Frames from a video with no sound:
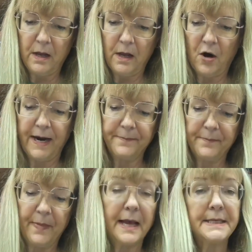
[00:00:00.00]
All right,
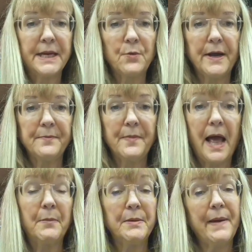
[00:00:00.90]
tell you what,
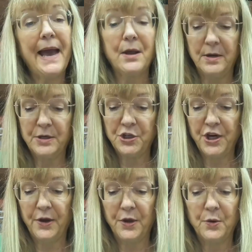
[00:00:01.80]
I'll be back to
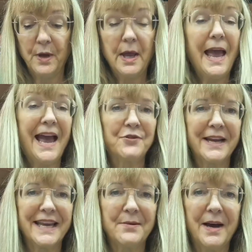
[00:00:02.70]
show you after I get them